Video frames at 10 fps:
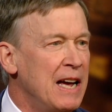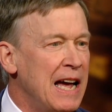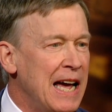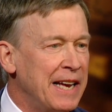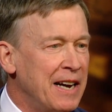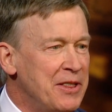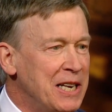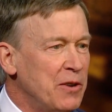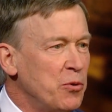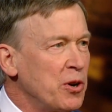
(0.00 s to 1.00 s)
And I think
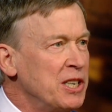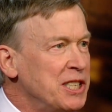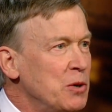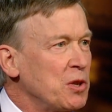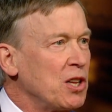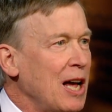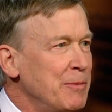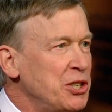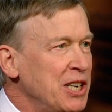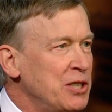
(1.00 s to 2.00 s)
if we're going to deal with
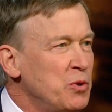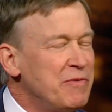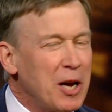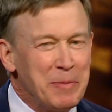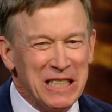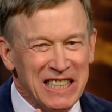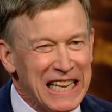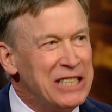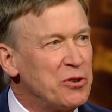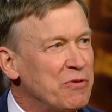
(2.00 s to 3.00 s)
climate change, we've got to be
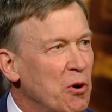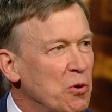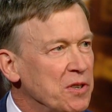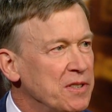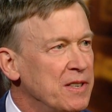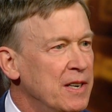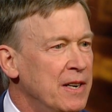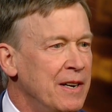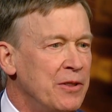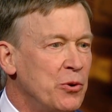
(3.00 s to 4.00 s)
laser focused.
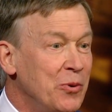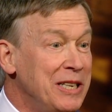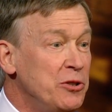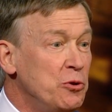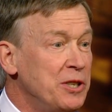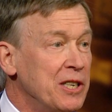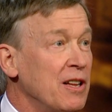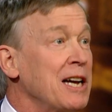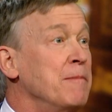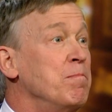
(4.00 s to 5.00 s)
The Green New Deal,
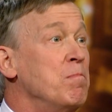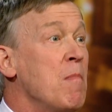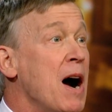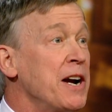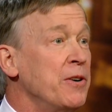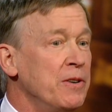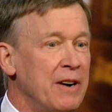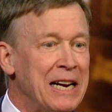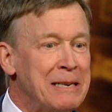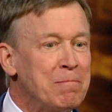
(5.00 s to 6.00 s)
I admire,
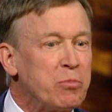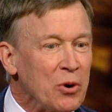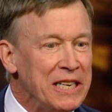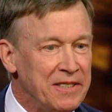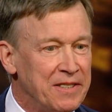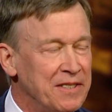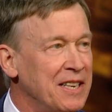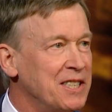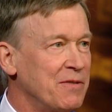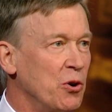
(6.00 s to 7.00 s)
I embrace the
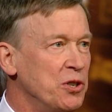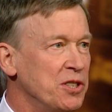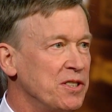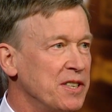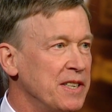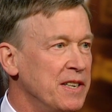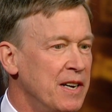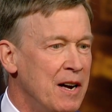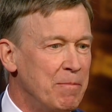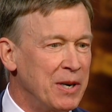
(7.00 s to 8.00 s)
sense of urgency,
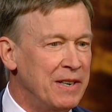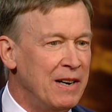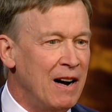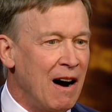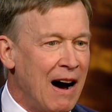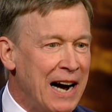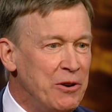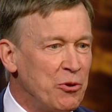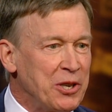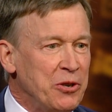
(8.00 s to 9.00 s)
but I
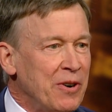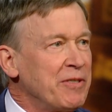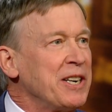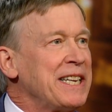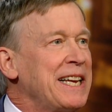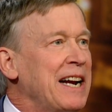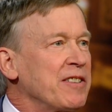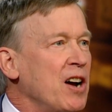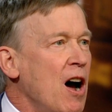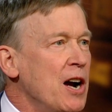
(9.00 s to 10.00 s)
don't think you're ever going to get out of
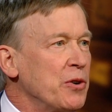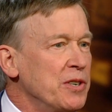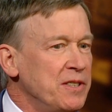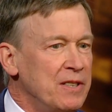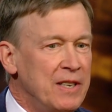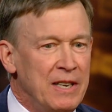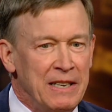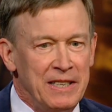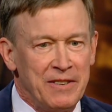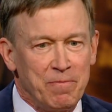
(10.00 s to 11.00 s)
Congress
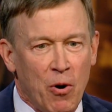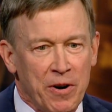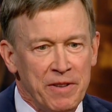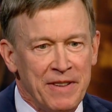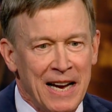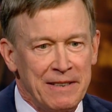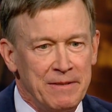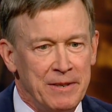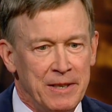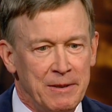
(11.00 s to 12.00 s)
if part of that,
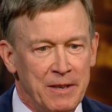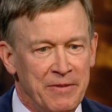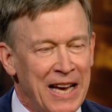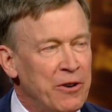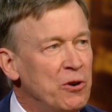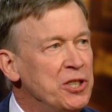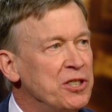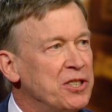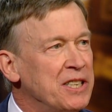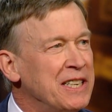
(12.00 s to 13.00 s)
that
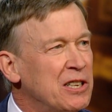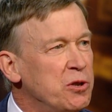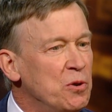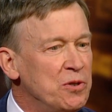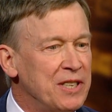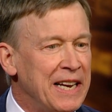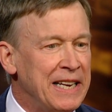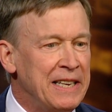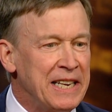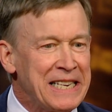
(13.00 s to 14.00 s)
urgency includes
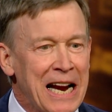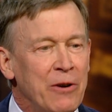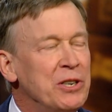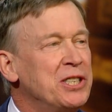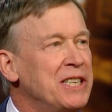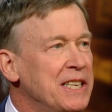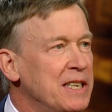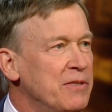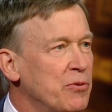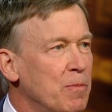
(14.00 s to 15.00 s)
a
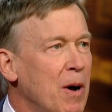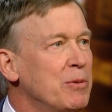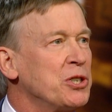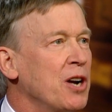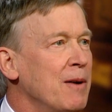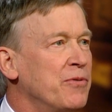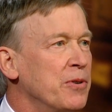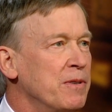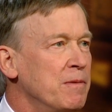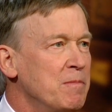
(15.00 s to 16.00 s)
guarantee for a public job
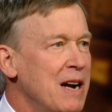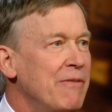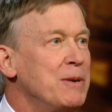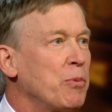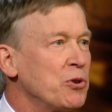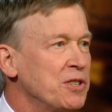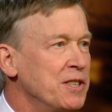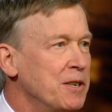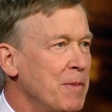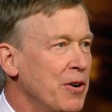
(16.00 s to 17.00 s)
for every person
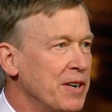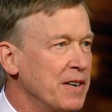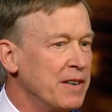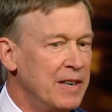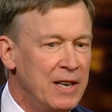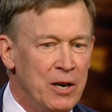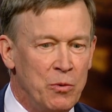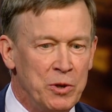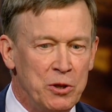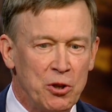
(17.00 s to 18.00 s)
in America
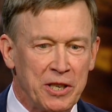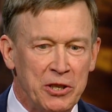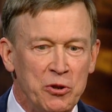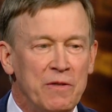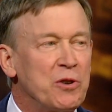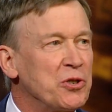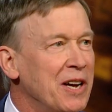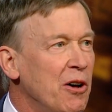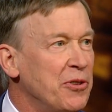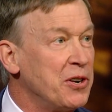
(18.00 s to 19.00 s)
when you look at universal
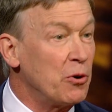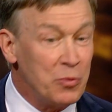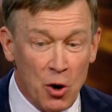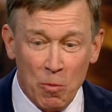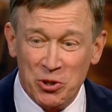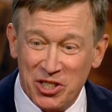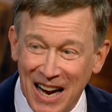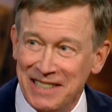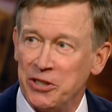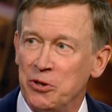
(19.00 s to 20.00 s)
health care, we almost
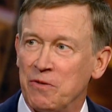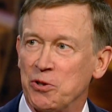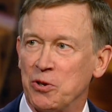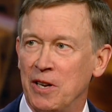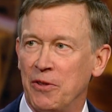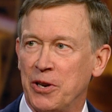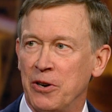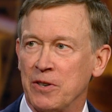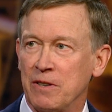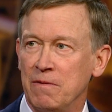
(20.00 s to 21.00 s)
got to universal health
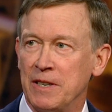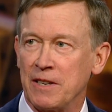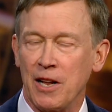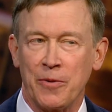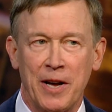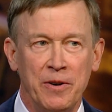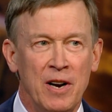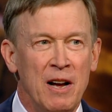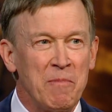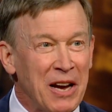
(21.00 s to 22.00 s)
care in, in, Colorado.
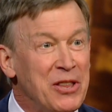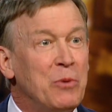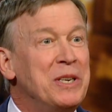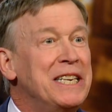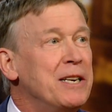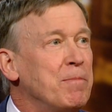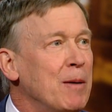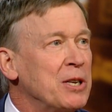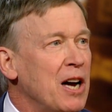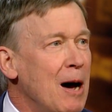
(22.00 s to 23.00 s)
I think we need a
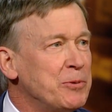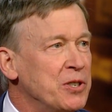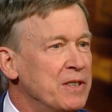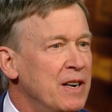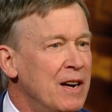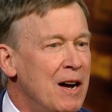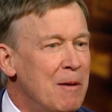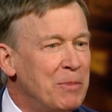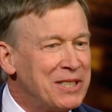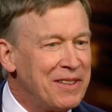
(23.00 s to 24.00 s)
public option.
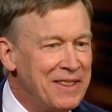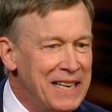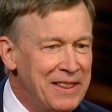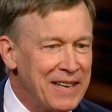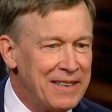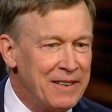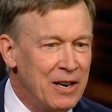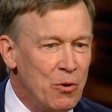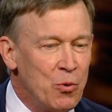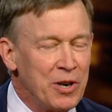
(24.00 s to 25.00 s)
But to think that
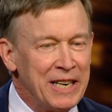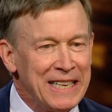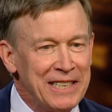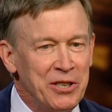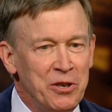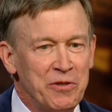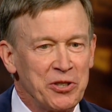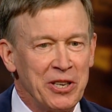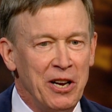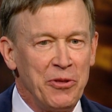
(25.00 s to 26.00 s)
we're going to get to
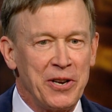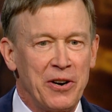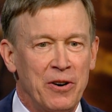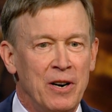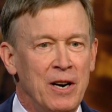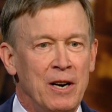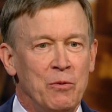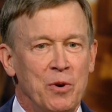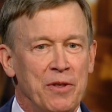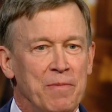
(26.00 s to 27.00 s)
universal health care
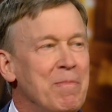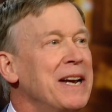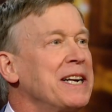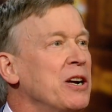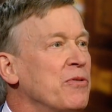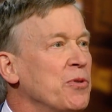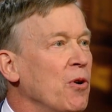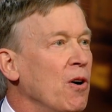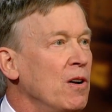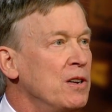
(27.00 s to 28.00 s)
with Medicare for
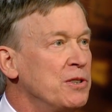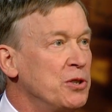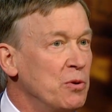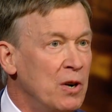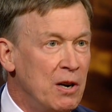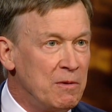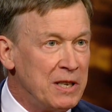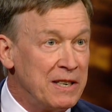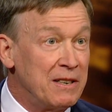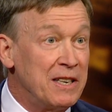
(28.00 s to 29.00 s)
all, to,
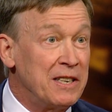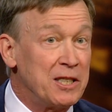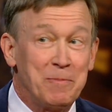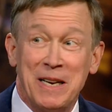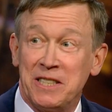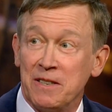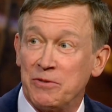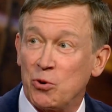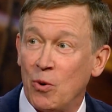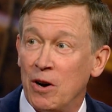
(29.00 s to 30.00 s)
in a, in a space
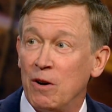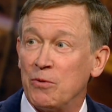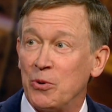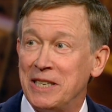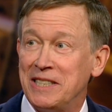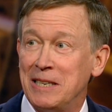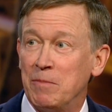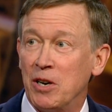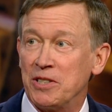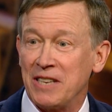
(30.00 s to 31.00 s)
of 12 or 18
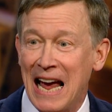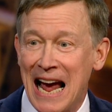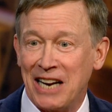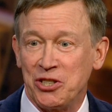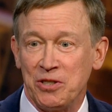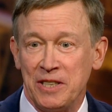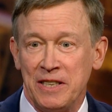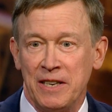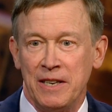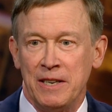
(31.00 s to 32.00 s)
months,
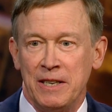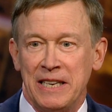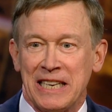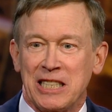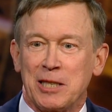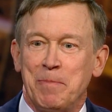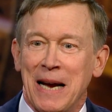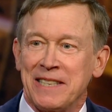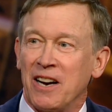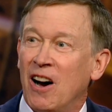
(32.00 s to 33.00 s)
actually
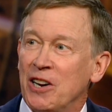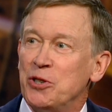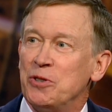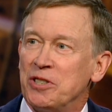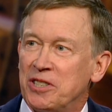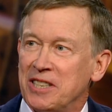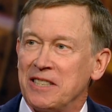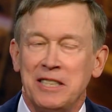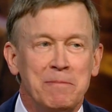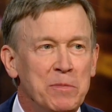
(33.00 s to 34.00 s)
expect
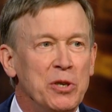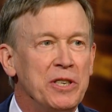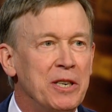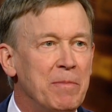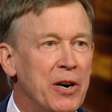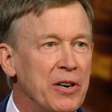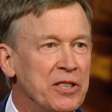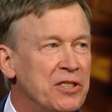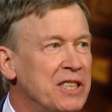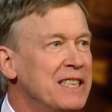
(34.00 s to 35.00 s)
160 million
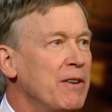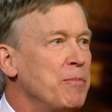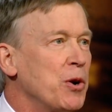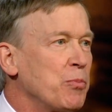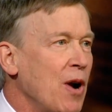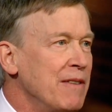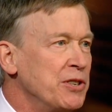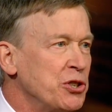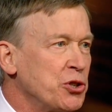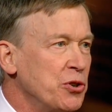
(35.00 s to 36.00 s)
Americans to give up their private
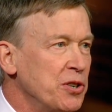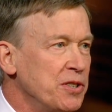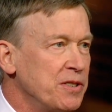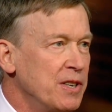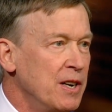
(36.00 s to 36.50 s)
insurance.